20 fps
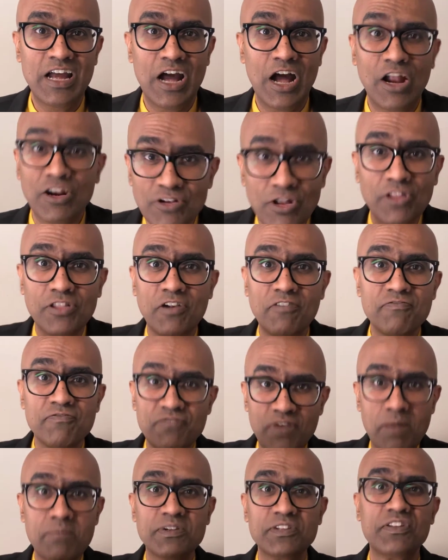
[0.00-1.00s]
Another
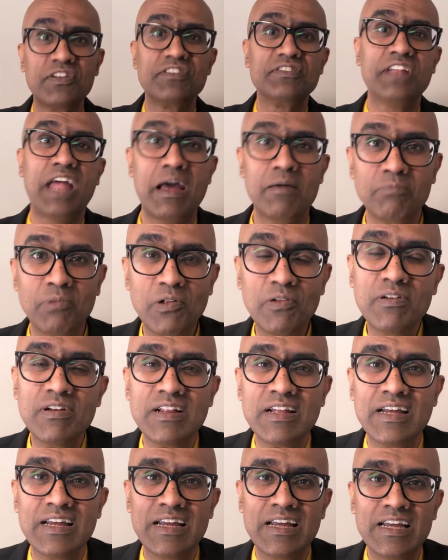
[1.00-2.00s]
famous example
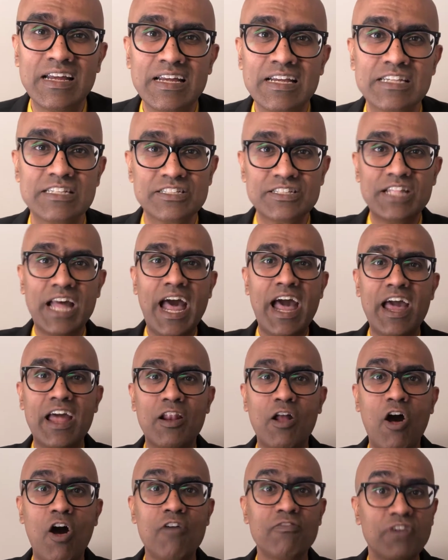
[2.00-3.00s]
is
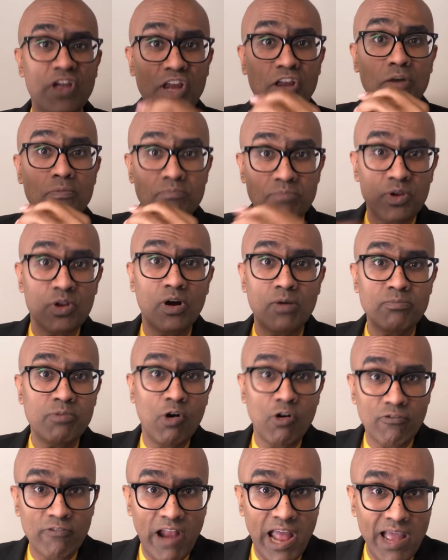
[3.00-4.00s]
that of a computer
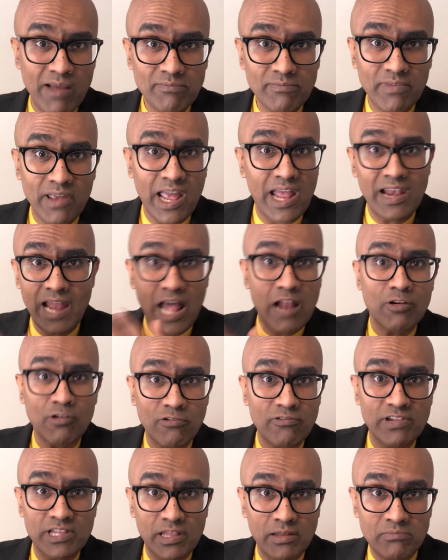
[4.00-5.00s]
program, an
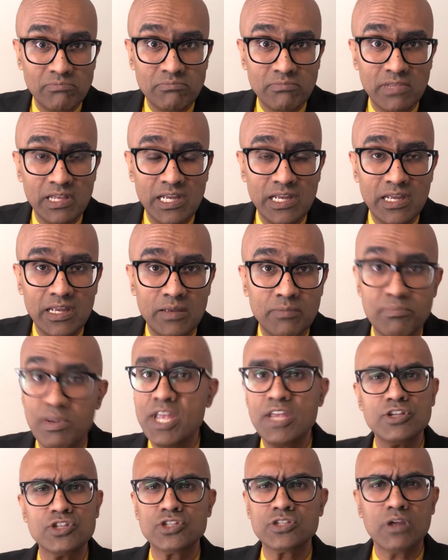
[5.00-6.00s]
algorithm,
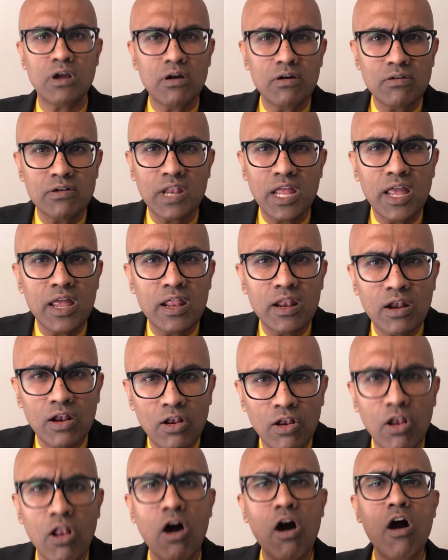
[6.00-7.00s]
being shown a
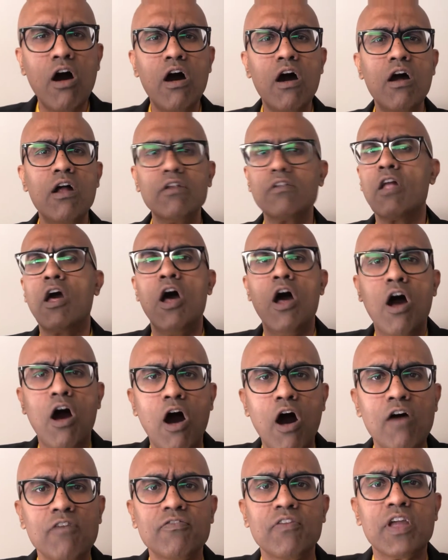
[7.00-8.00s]
lot
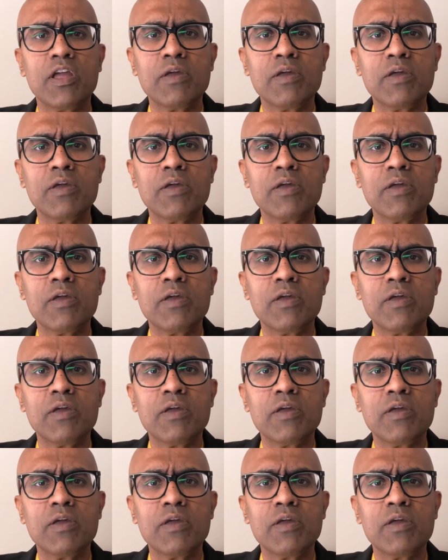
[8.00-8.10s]
of